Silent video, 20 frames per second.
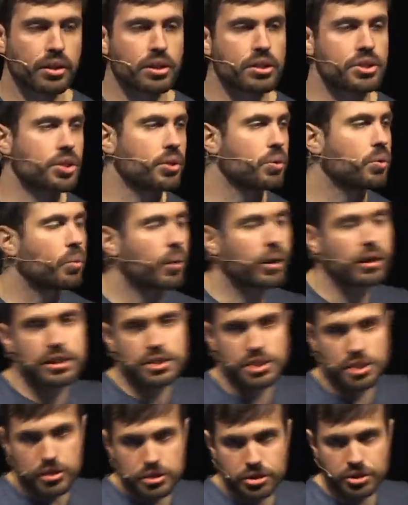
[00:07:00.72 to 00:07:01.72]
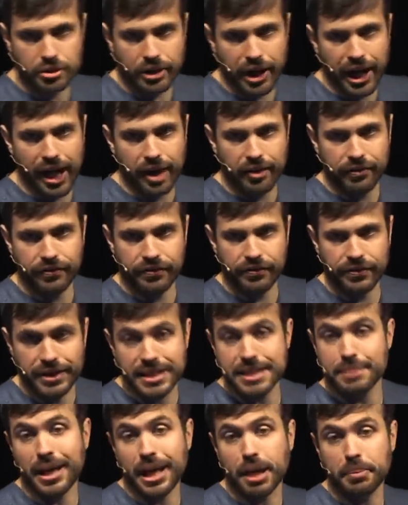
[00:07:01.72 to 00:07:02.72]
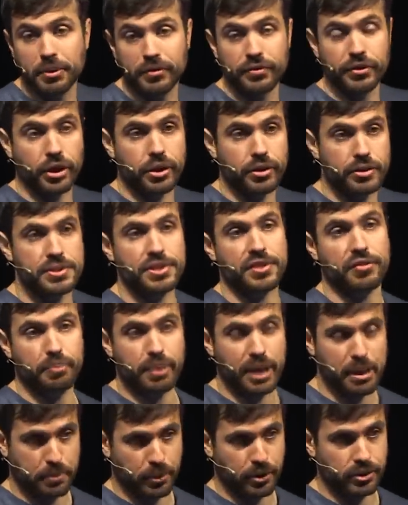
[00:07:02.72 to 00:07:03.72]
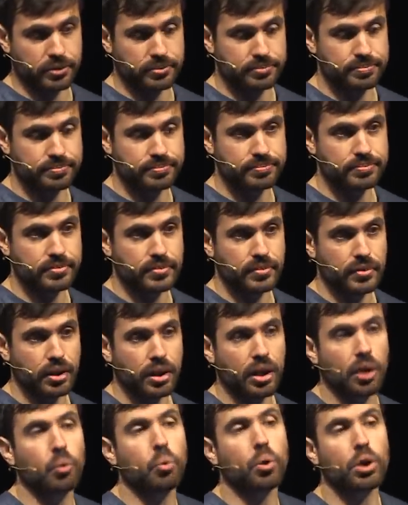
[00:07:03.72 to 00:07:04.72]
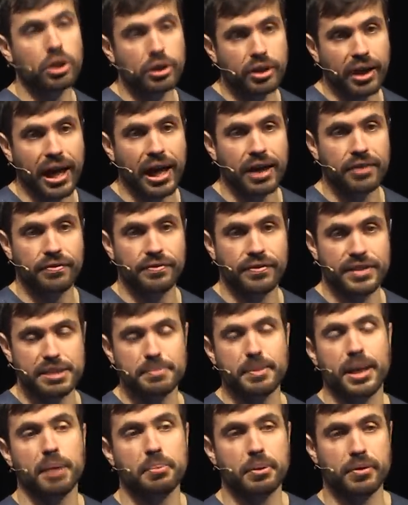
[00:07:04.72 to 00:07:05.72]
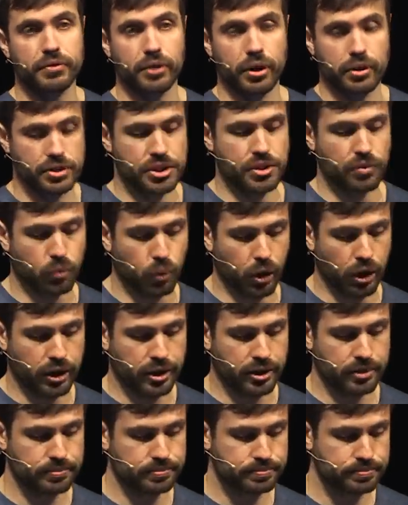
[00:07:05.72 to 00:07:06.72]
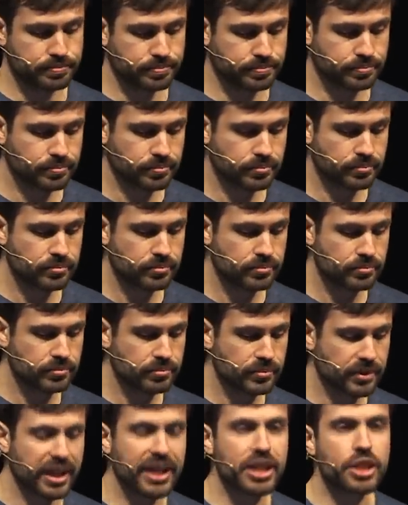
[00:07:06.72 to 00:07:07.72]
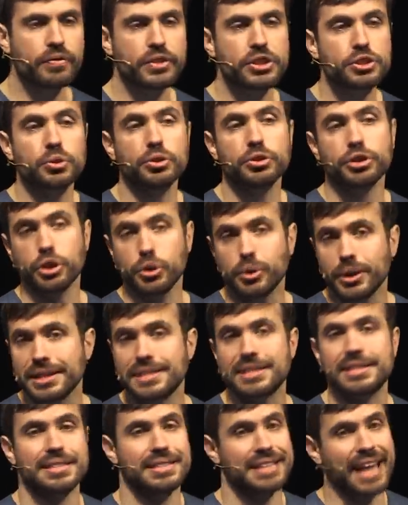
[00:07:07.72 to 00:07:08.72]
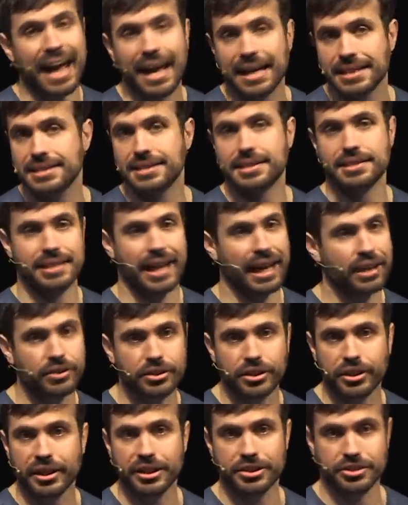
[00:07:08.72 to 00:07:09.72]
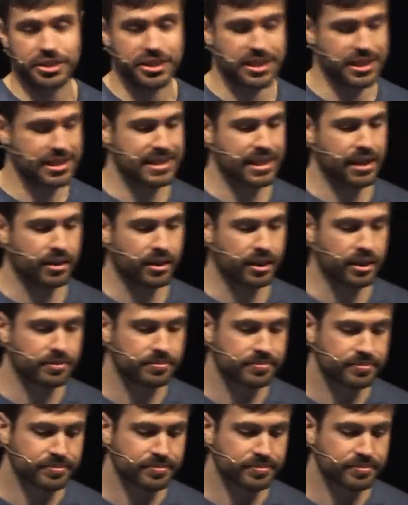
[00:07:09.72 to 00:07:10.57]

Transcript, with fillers: So where a social graph is made up of nodes of people, a work graph is made up of nodes of work, individual units, tasks, calendar entries, et cetera.